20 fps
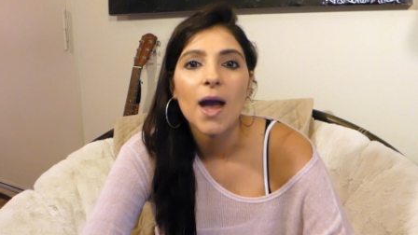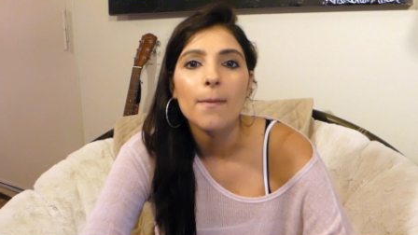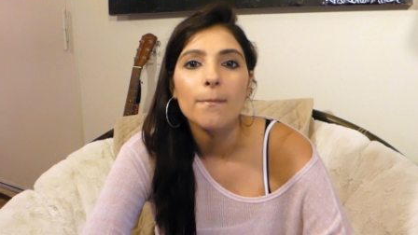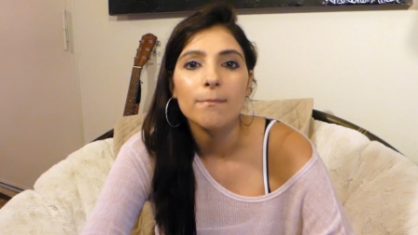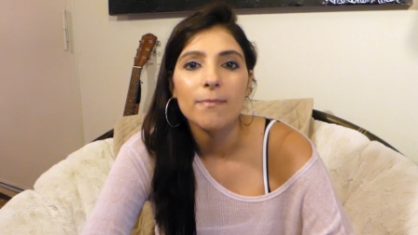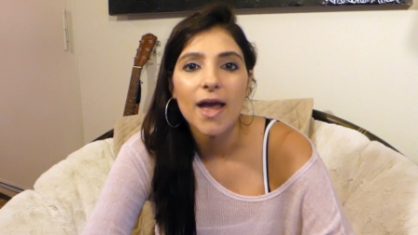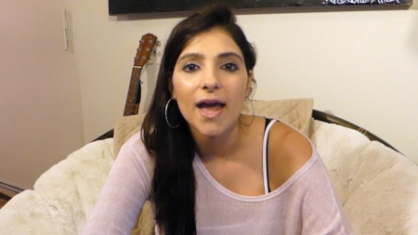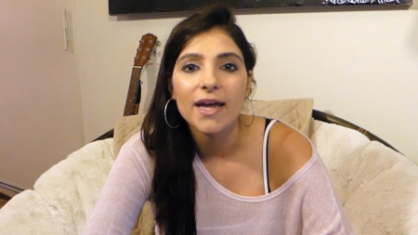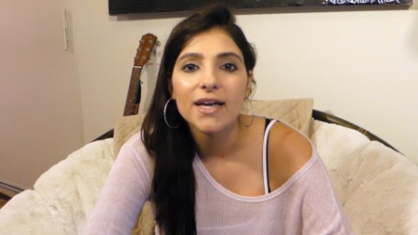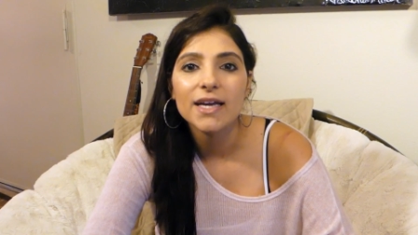
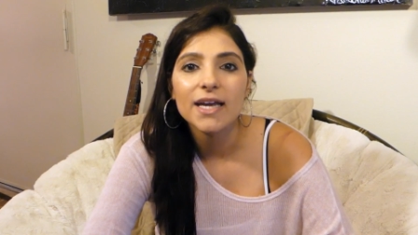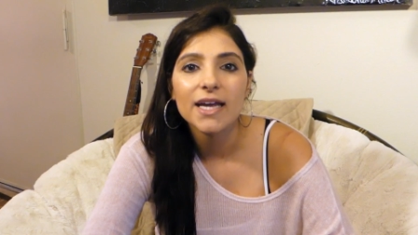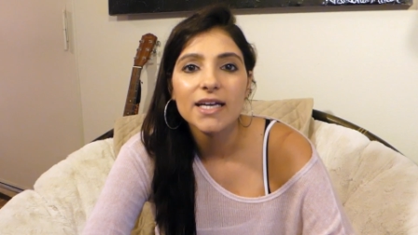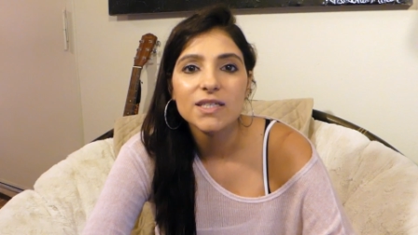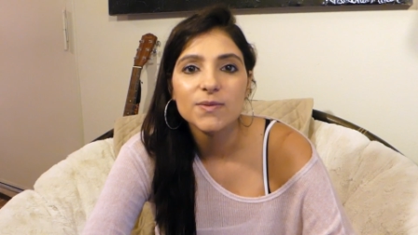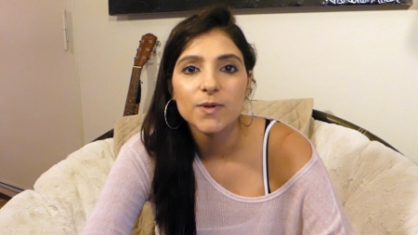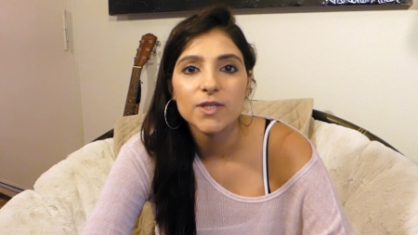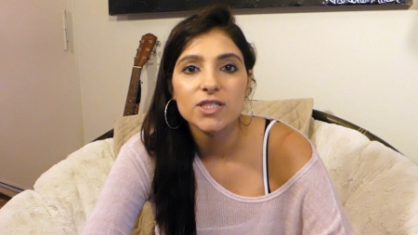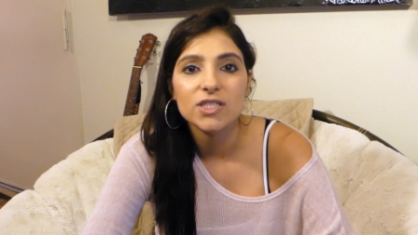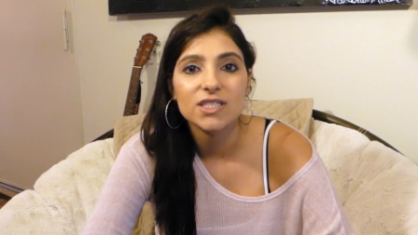Maggie
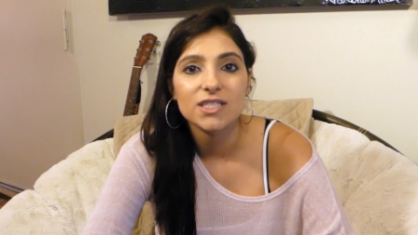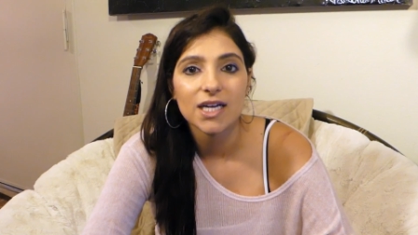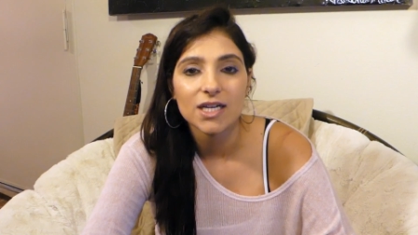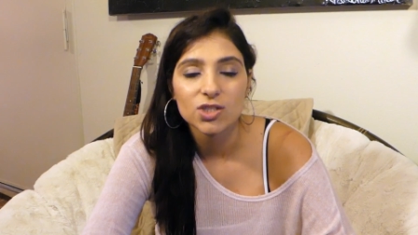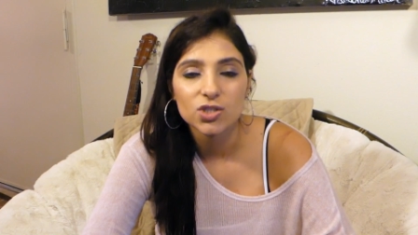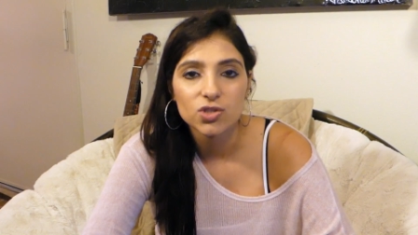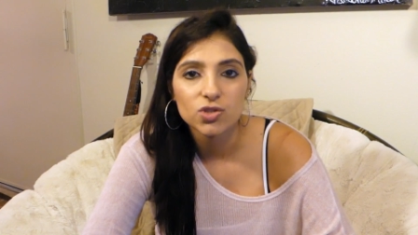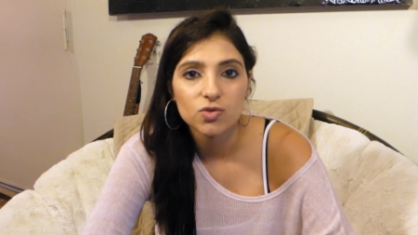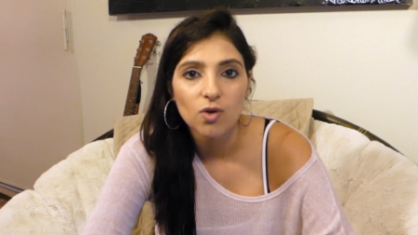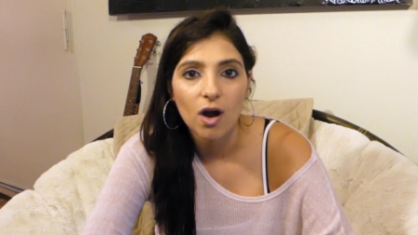has been
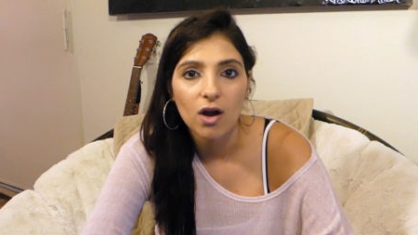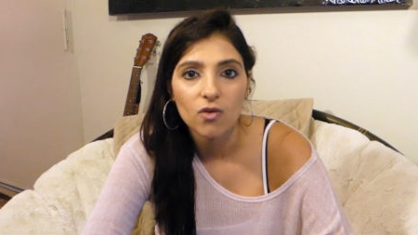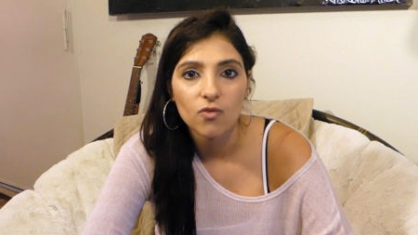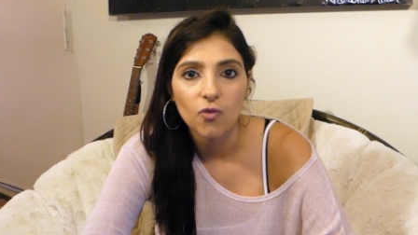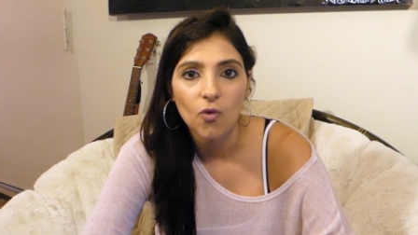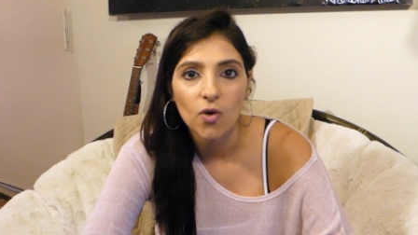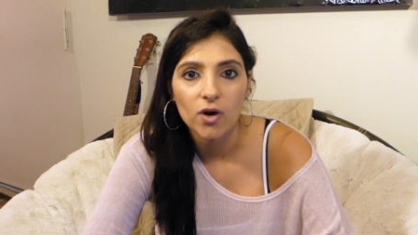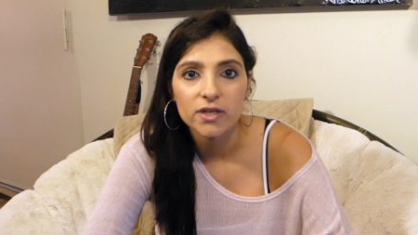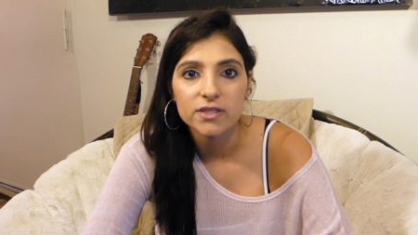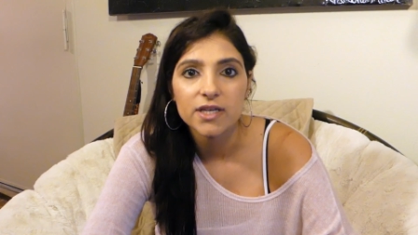such a strong
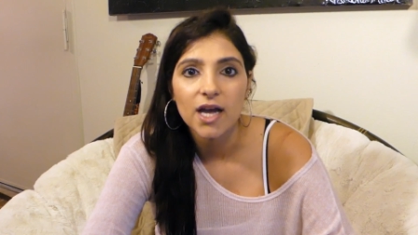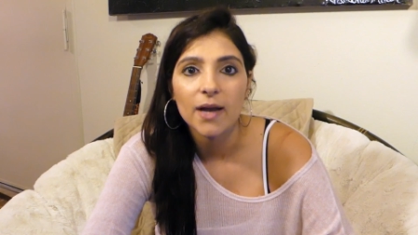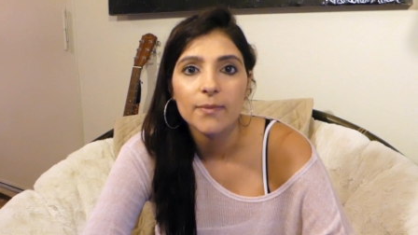force.